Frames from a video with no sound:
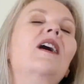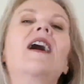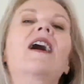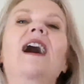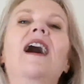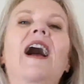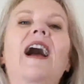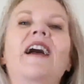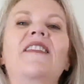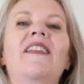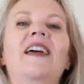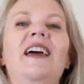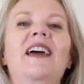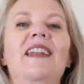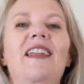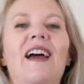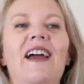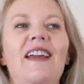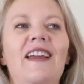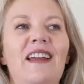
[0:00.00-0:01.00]
And then
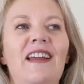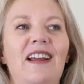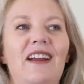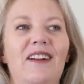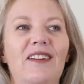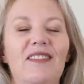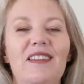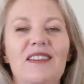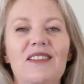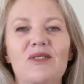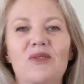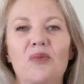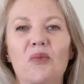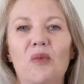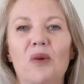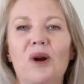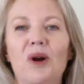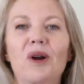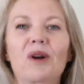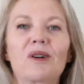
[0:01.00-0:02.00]
I hear these
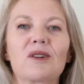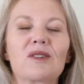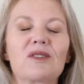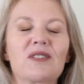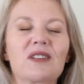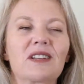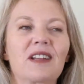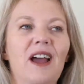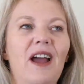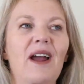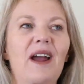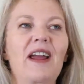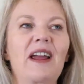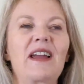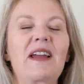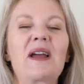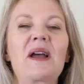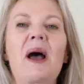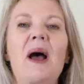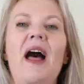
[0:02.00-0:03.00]
words and
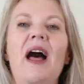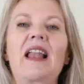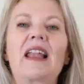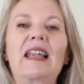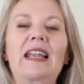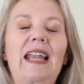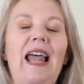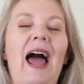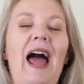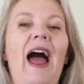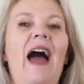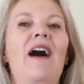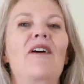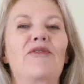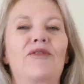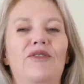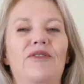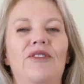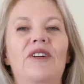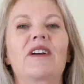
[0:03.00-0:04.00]
I
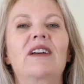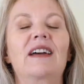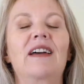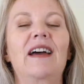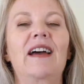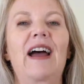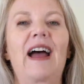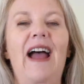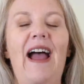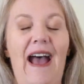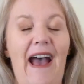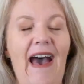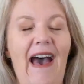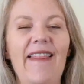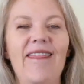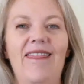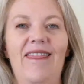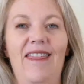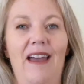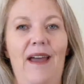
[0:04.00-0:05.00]
laugh at
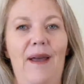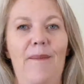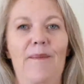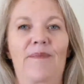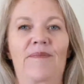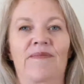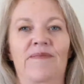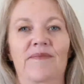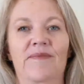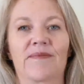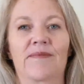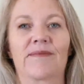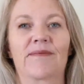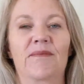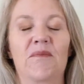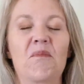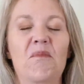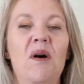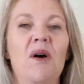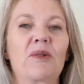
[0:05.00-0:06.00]
them
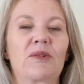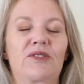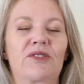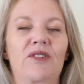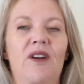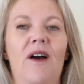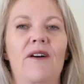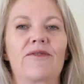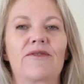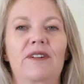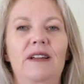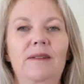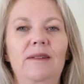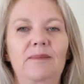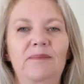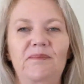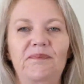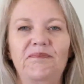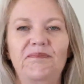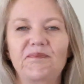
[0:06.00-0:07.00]
most often.
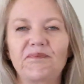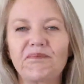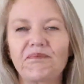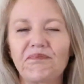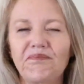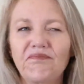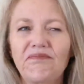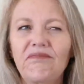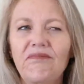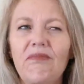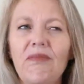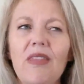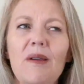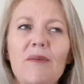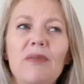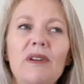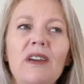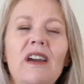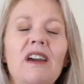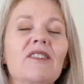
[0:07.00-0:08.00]

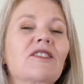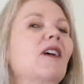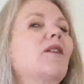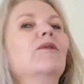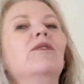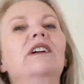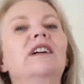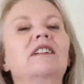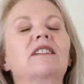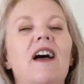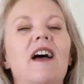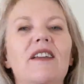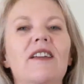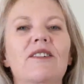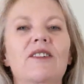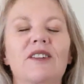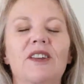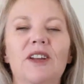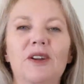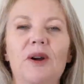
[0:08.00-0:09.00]
Because I realize,
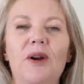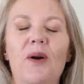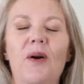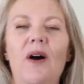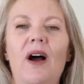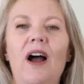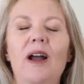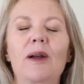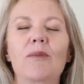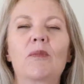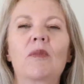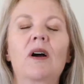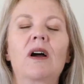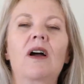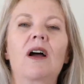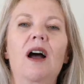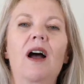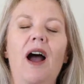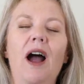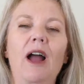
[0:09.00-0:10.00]
I'm
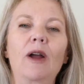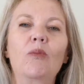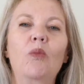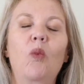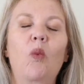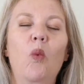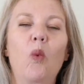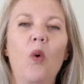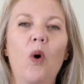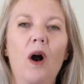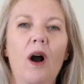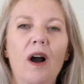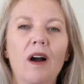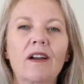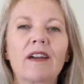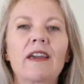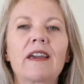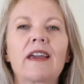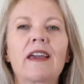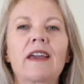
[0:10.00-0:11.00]

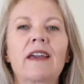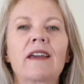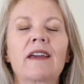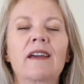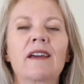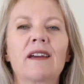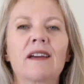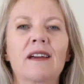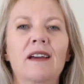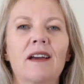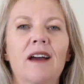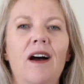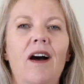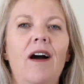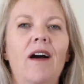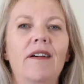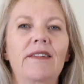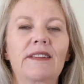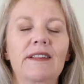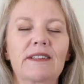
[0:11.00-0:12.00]
walking
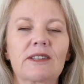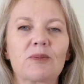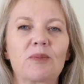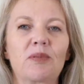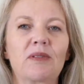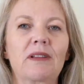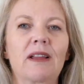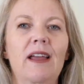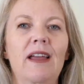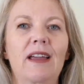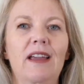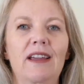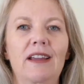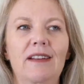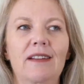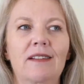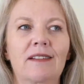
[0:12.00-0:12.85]
on this plane,